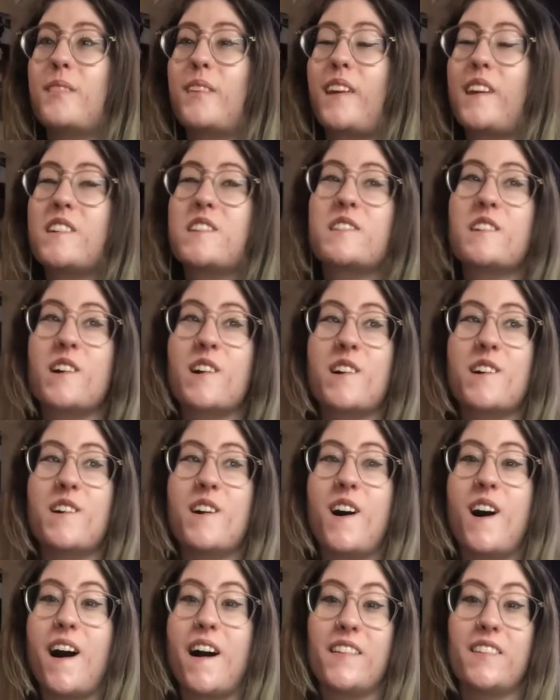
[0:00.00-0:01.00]
so
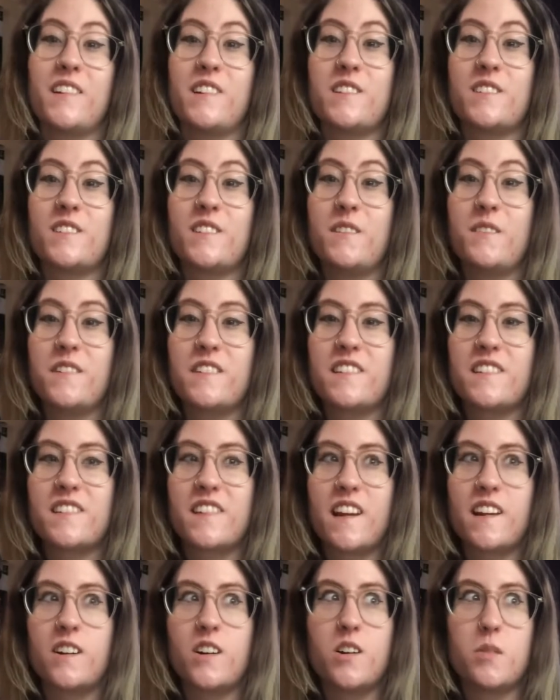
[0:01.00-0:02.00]
I literally was just
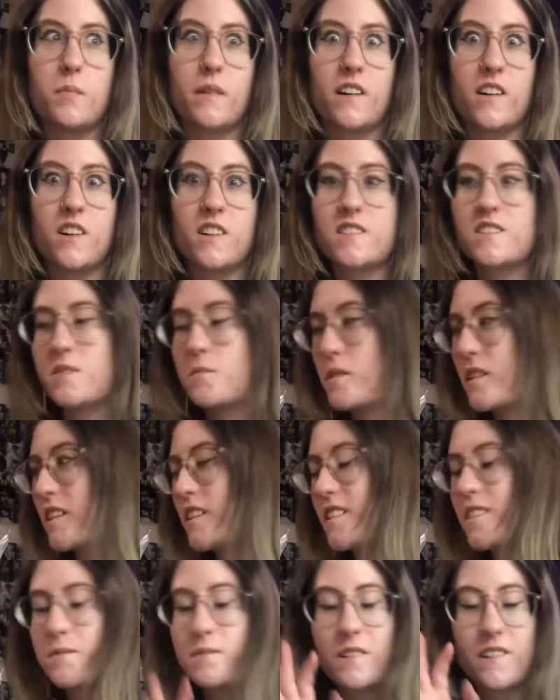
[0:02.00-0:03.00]
like oh my gosh oh my
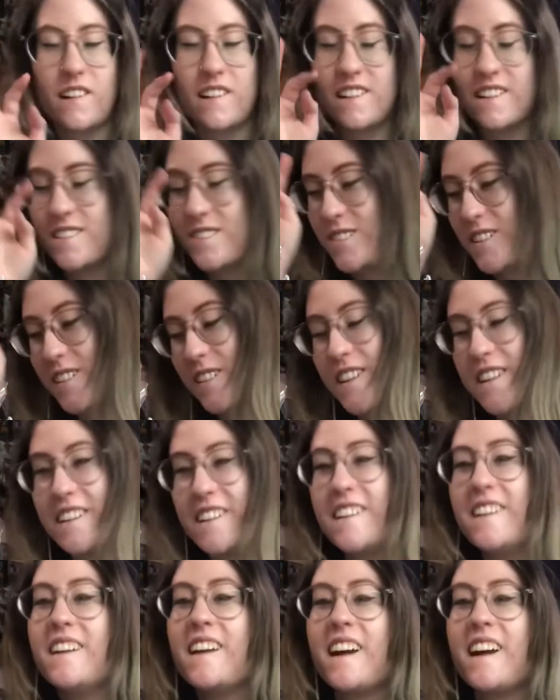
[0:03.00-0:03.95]
gosh what do I do what do I do